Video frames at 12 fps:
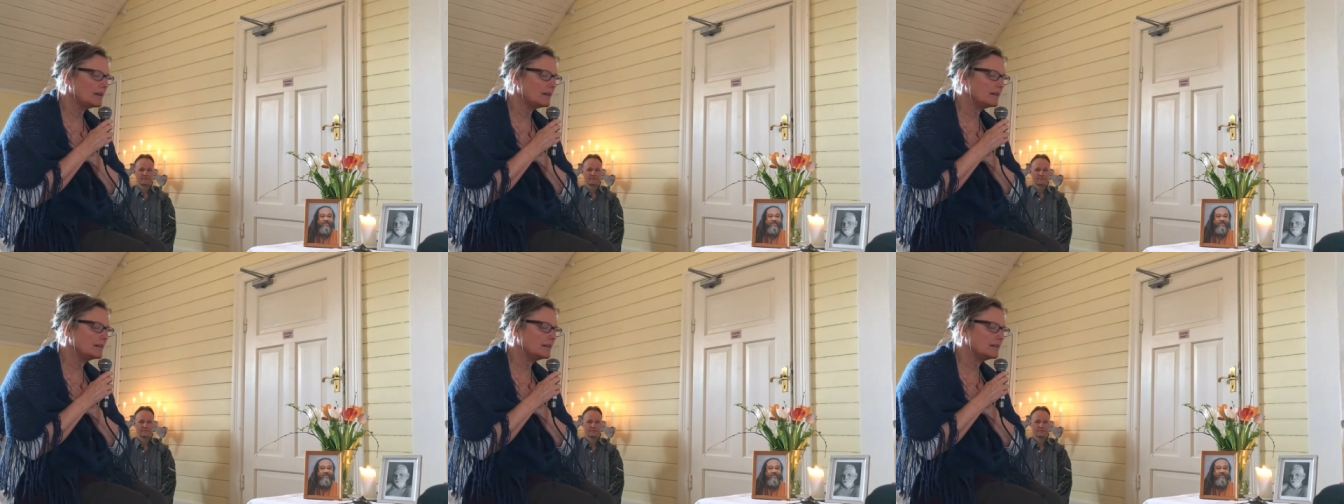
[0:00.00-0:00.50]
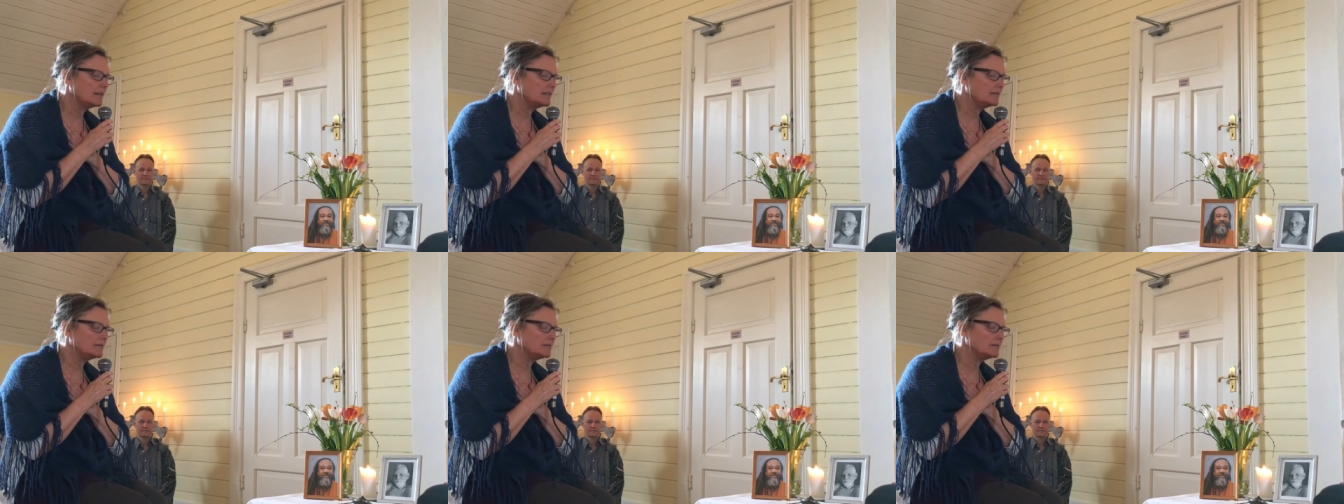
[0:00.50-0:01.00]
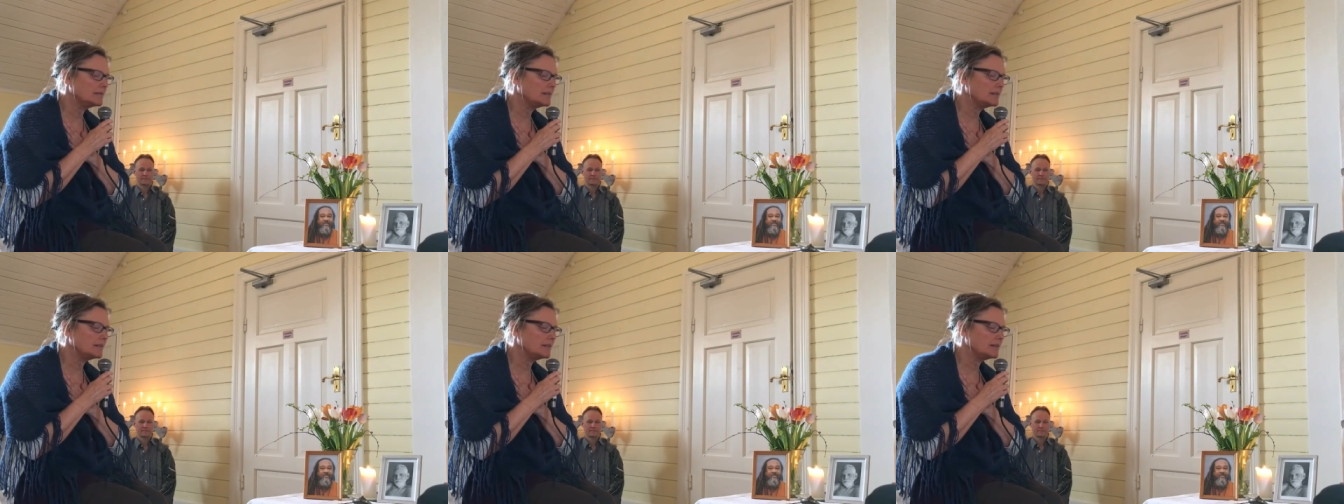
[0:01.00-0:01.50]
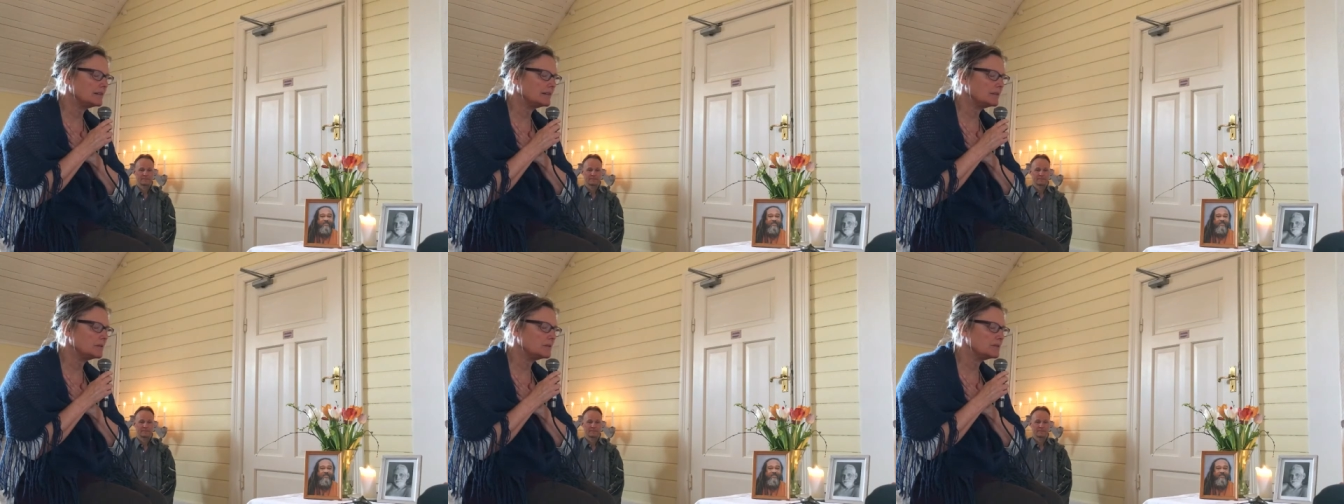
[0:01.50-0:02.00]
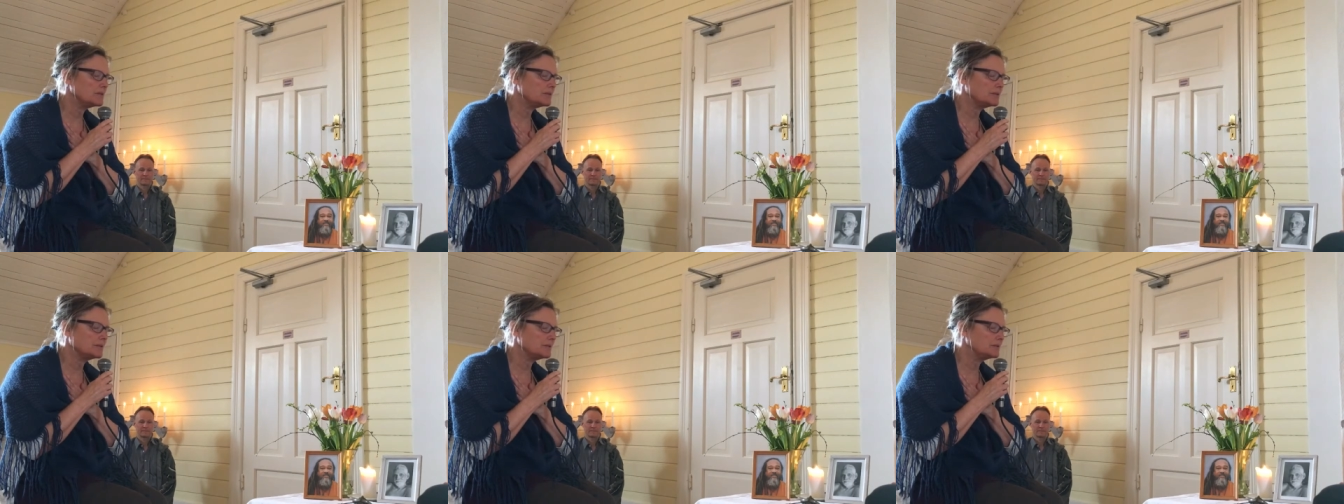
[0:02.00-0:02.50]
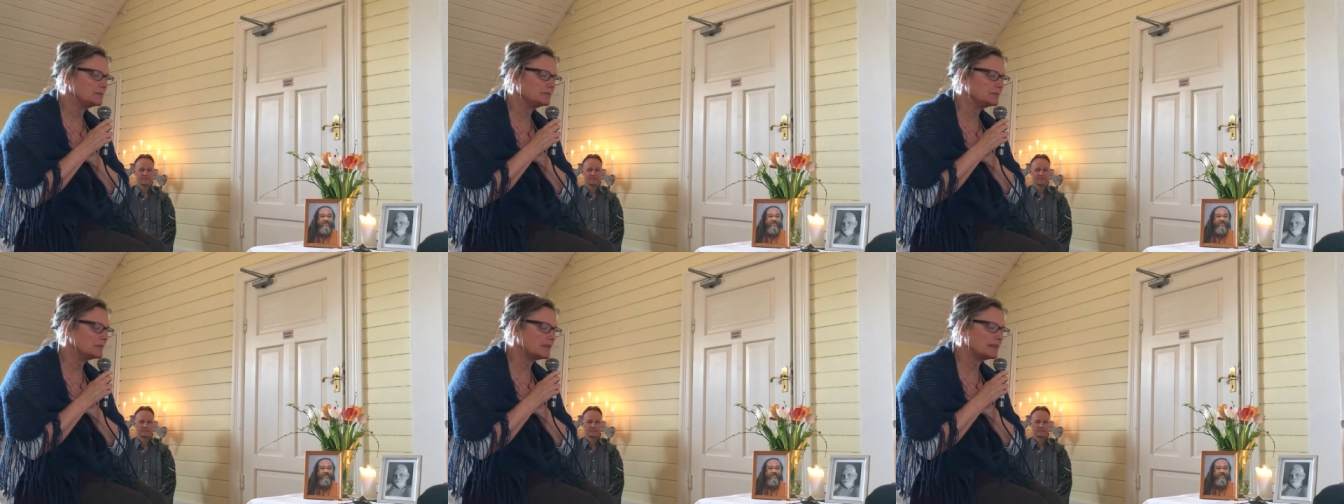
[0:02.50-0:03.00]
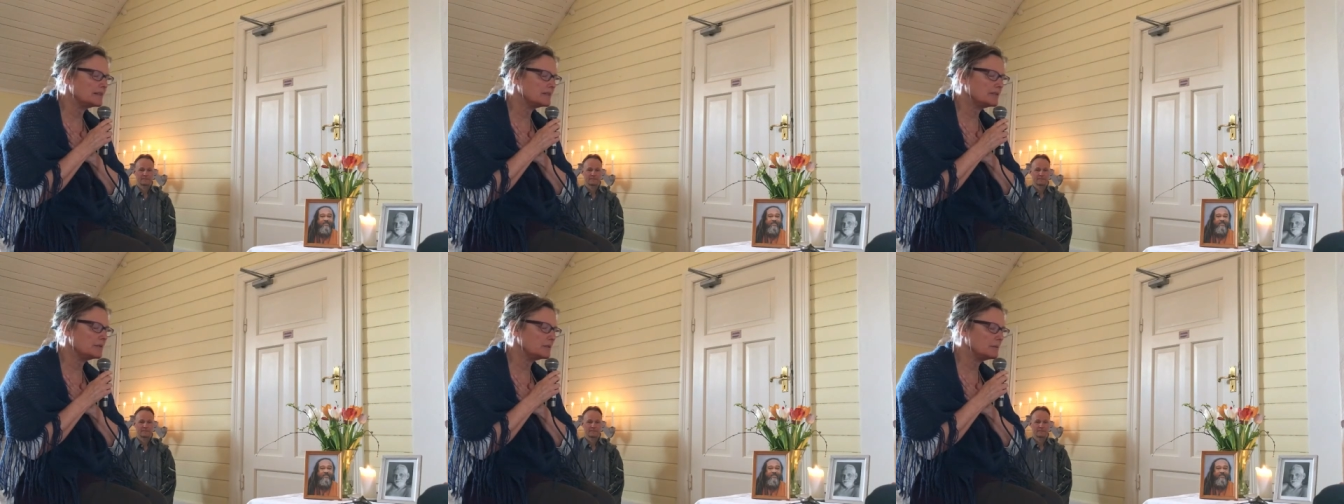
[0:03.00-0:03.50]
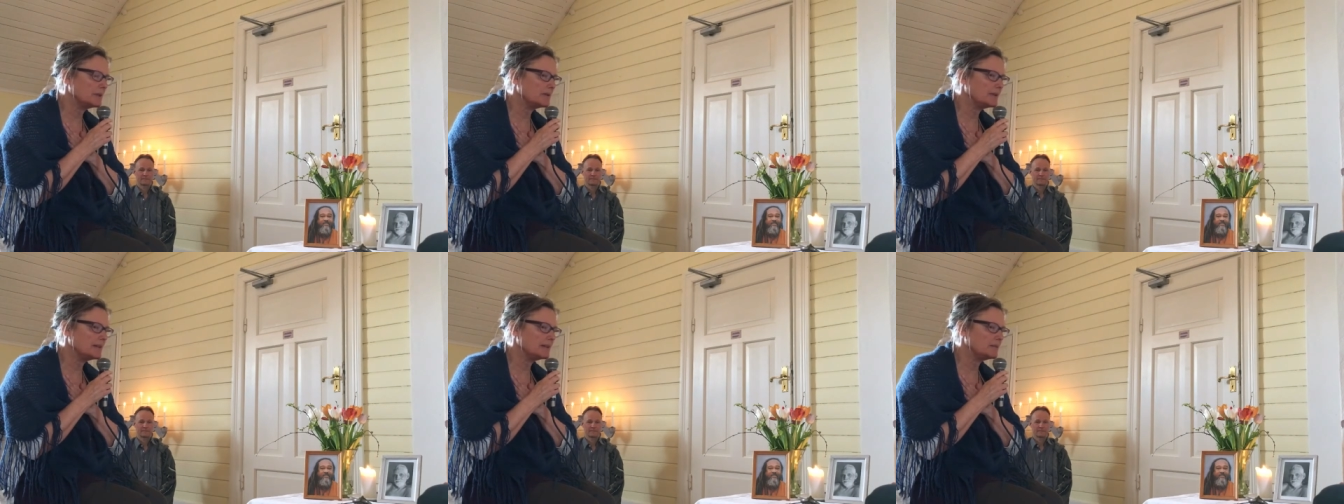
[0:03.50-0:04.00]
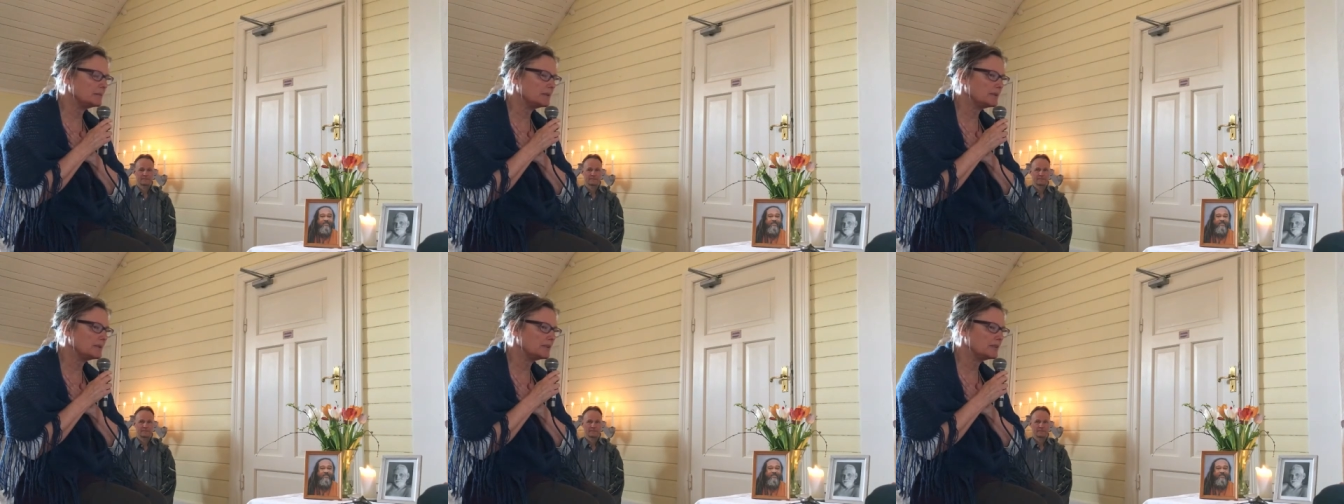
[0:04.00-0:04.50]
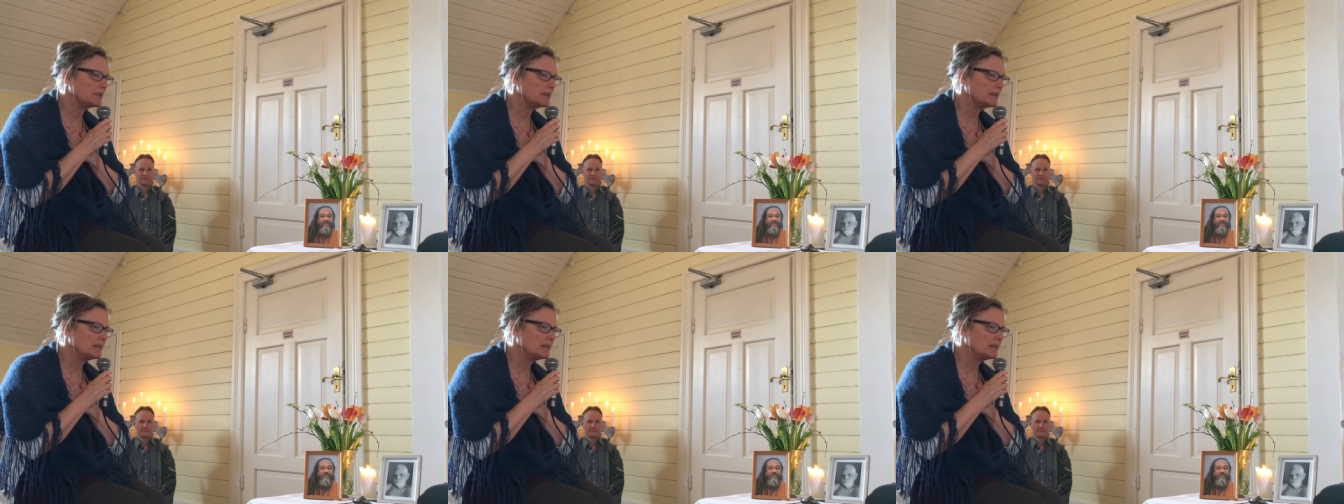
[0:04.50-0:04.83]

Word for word: And uh, I want to ask you about that because,